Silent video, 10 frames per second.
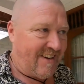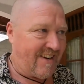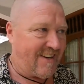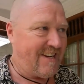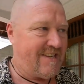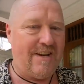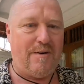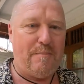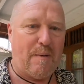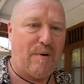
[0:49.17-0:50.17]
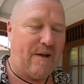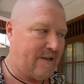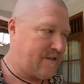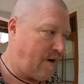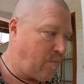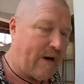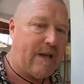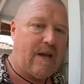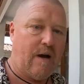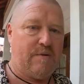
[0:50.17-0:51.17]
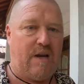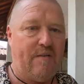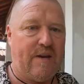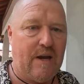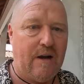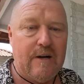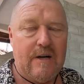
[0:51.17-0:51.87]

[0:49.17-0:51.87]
I consider him my brother. So when he comes over here,